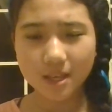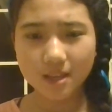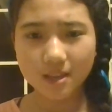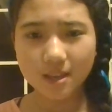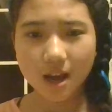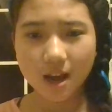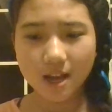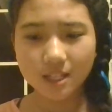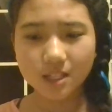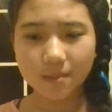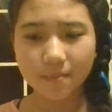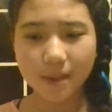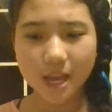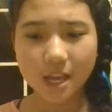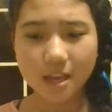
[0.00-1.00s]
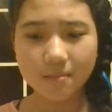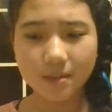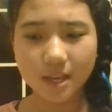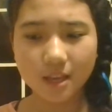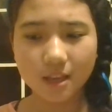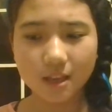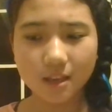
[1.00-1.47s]
young as a
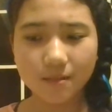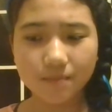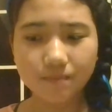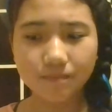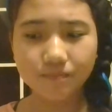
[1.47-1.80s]
baby.